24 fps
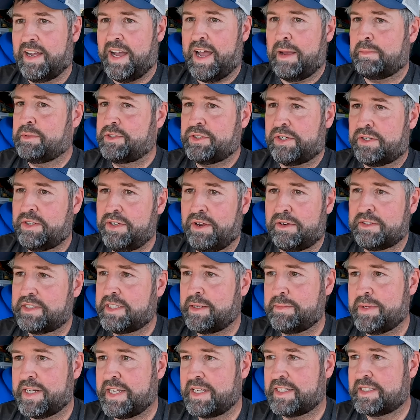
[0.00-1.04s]
I'm sure
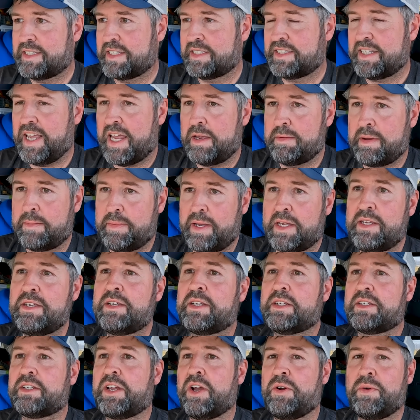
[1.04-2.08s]
Yosemite's the same. I bet
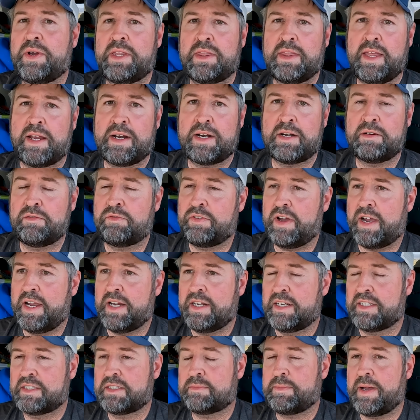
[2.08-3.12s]
you could go in there and
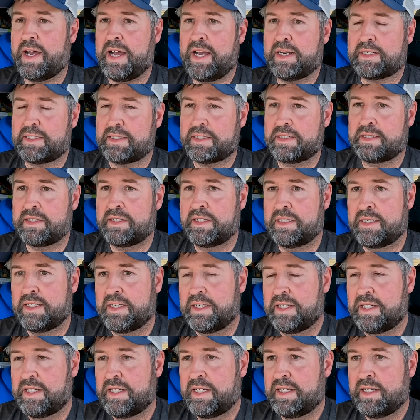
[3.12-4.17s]
find a spot.
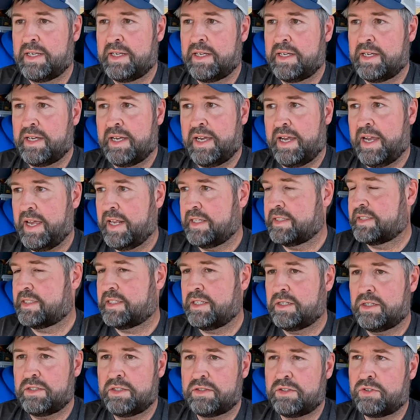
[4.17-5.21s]
And
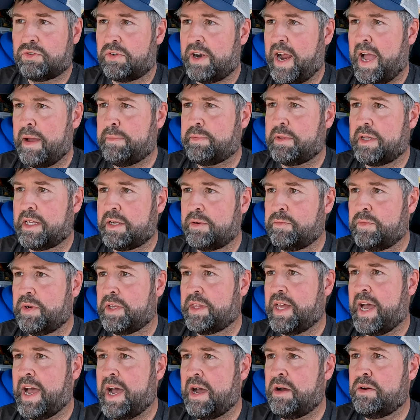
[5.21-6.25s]
still grappling
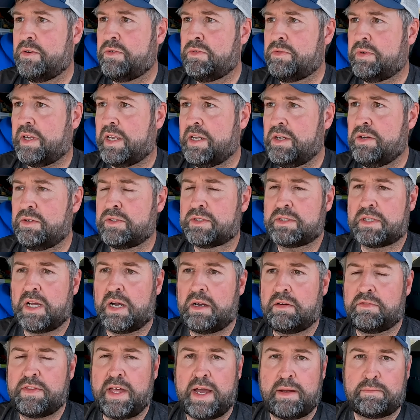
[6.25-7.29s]
with how can you
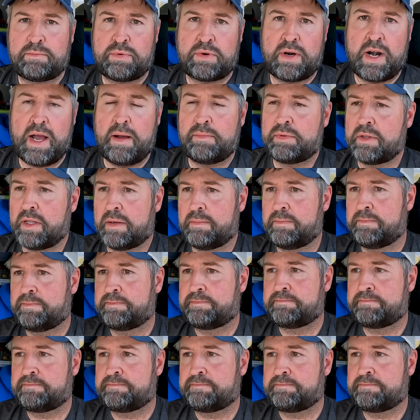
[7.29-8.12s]
solve that problem.